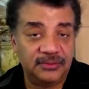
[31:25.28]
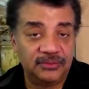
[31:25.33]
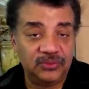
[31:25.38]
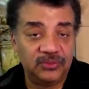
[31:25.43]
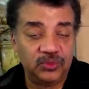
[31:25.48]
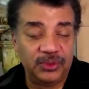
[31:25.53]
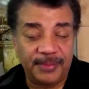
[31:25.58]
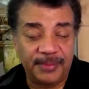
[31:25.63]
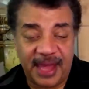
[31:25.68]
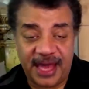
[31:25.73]

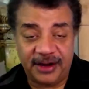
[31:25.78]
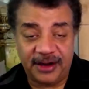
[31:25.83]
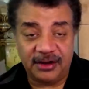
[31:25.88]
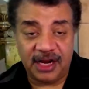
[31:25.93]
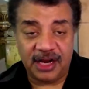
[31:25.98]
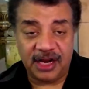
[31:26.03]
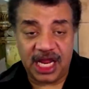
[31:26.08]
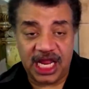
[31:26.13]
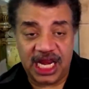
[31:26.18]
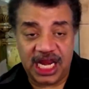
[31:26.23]
will matter.
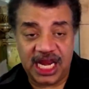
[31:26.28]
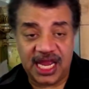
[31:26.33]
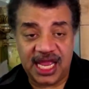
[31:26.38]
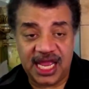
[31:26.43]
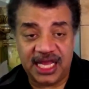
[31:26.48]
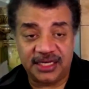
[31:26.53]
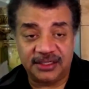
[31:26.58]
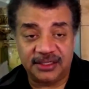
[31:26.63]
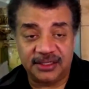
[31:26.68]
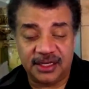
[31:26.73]

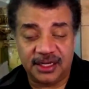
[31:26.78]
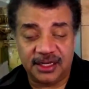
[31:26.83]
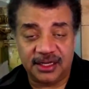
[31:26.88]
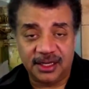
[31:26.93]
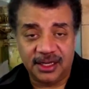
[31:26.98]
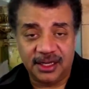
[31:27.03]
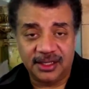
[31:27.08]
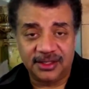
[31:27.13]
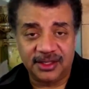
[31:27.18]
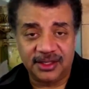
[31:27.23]
And
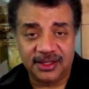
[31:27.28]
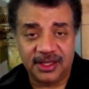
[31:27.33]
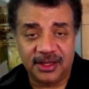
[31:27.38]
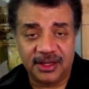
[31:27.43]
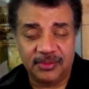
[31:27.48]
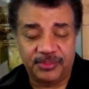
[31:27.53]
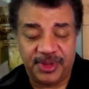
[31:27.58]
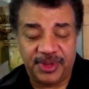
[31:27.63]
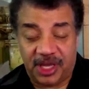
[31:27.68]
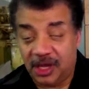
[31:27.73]

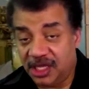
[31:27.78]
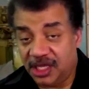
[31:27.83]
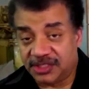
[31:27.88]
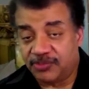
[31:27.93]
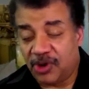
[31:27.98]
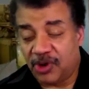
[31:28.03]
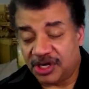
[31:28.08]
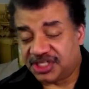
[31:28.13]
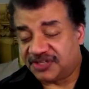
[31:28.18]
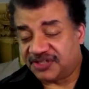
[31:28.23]
because
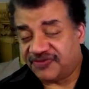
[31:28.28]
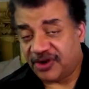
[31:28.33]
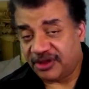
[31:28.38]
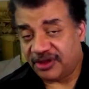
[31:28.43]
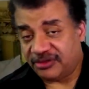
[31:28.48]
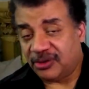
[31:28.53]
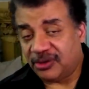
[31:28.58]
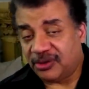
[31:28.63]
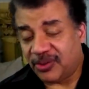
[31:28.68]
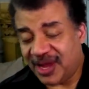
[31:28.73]
Mars is
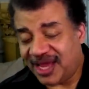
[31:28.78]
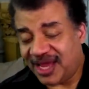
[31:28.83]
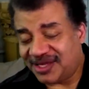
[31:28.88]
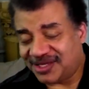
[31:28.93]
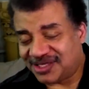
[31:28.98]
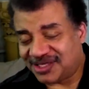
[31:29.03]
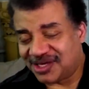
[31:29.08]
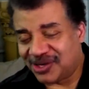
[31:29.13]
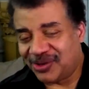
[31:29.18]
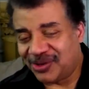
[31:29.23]
farther away,
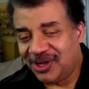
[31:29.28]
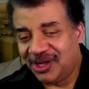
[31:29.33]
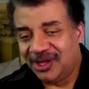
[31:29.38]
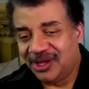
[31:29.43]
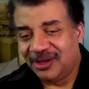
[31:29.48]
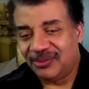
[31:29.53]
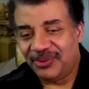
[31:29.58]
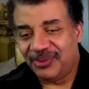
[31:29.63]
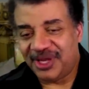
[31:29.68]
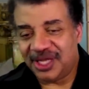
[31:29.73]
so
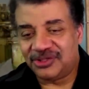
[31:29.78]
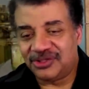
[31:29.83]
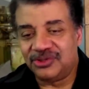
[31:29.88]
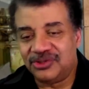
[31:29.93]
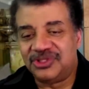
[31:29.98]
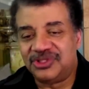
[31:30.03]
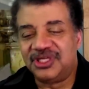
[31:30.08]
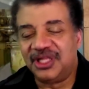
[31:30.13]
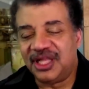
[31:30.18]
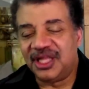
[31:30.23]
we get to
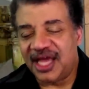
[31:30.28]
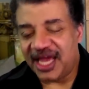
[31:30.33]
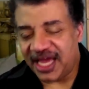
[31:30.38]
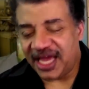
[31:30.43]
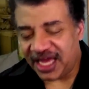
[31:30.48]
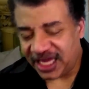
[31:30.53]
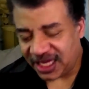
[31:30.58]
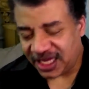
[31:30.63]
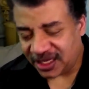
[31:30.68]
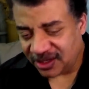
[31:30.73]

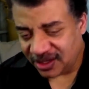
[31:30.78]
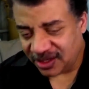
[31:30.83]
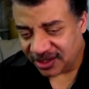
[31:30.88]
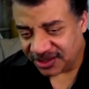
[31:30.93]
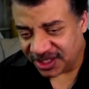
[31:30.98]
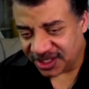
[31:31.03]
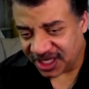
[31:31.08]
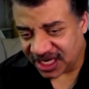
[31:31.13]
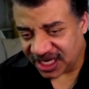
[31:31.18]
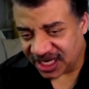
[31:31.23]
delay
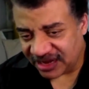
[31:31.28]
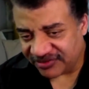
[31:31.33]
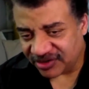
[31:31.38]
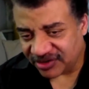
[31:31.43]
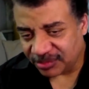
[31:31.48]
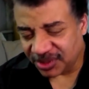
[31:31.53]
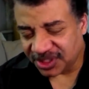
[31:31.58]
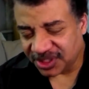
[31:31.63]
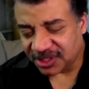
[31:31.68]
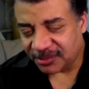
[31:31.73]
the
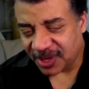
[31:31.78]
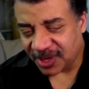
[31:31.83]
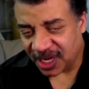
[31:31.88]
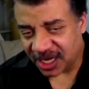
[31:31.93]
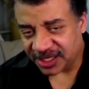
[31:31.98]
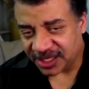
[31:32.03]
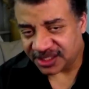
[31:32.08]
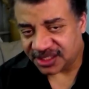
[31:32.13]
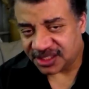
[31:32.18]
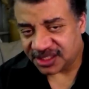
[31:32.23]
inevitable
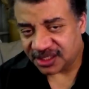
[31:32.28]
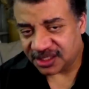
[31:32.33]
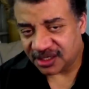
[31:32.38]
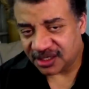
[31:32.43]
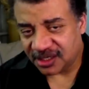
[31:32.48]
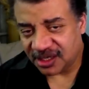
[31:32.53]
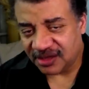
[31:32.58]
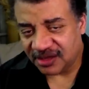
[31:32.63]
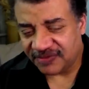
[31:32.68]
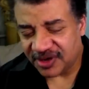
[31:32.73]
demise
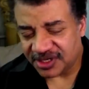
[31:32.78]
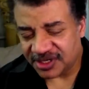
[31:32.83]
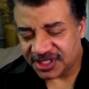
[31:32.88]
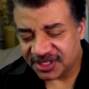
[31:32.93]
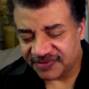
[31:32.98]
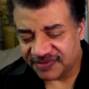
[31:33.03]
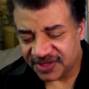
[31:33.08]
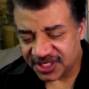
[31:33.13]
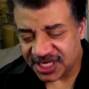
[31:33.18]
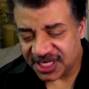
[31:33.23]
of our
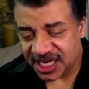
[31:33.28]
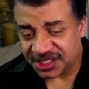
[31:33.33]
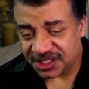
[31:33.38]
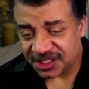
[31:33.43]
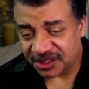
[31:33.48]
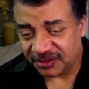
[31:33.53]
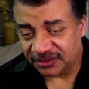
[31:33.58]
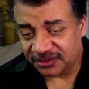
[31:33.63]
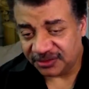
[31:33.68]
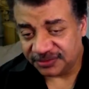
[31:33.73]

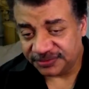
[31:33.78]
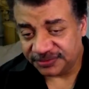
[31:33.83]
civilization